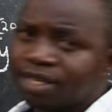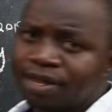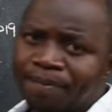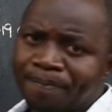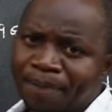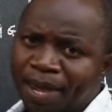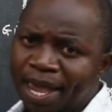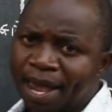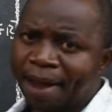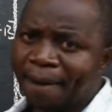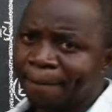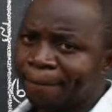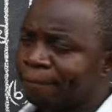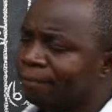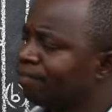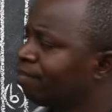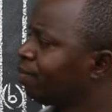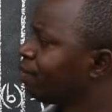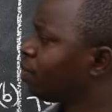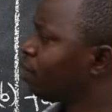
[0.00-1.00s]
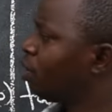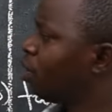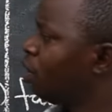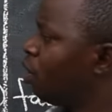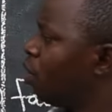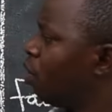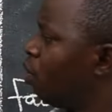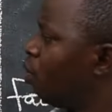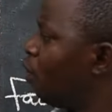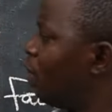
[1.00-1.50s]
the pair.
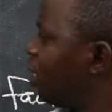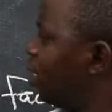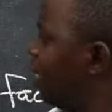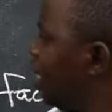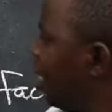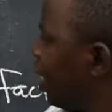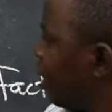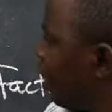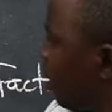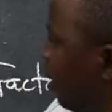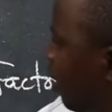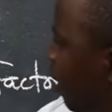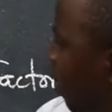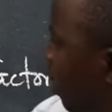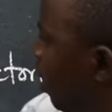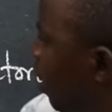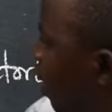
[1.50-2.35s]
What next?